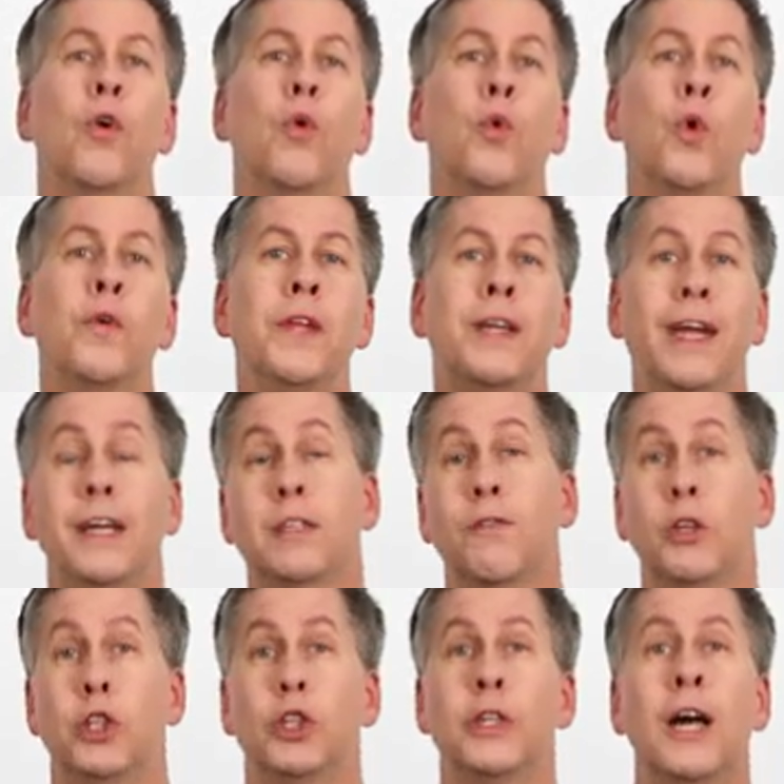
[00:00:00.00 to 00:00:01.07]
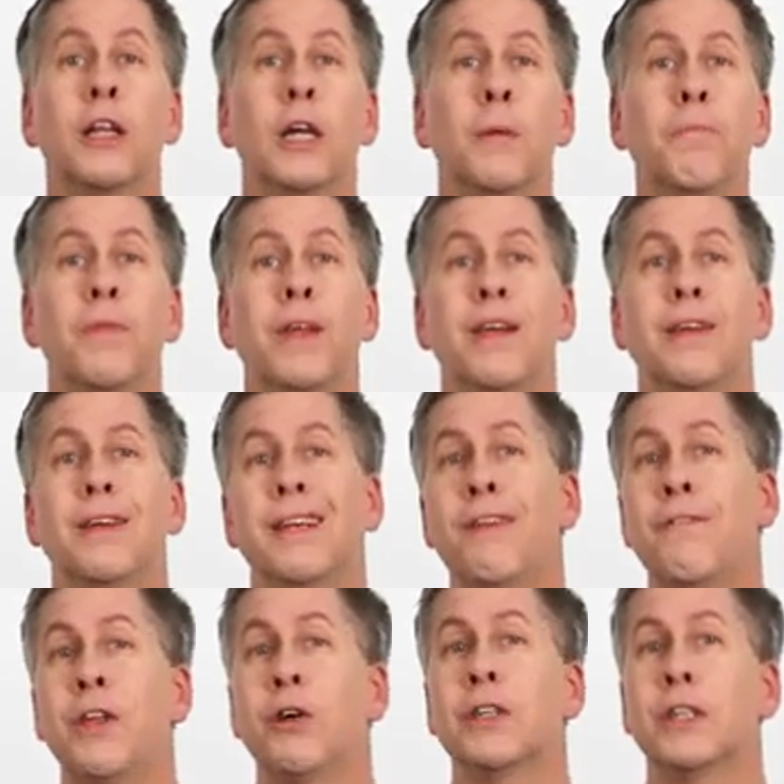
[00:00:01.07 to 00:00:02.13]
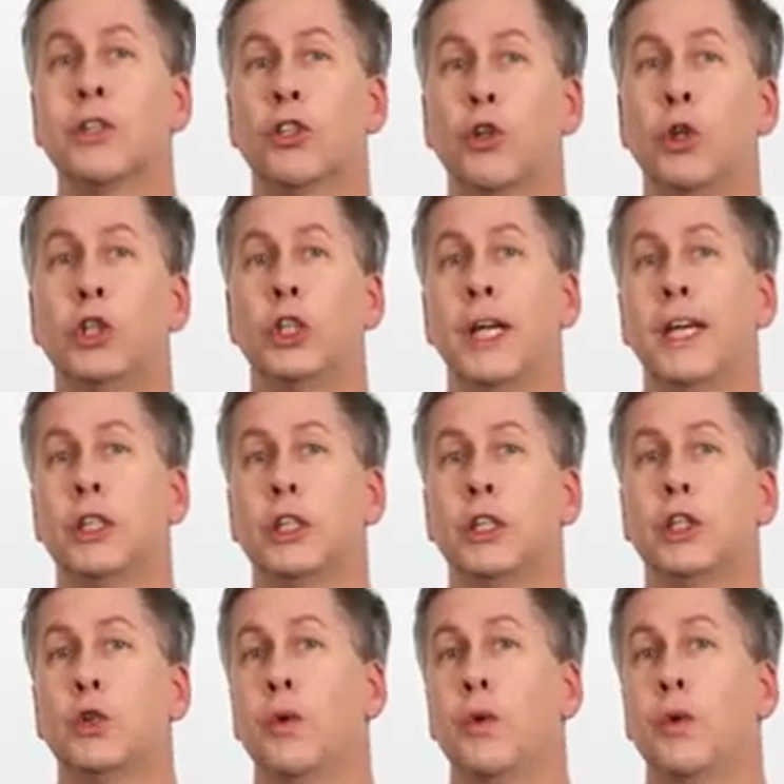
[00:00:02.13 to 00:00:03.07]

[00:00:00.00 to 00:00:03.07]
or in the case of Legionella, if there is association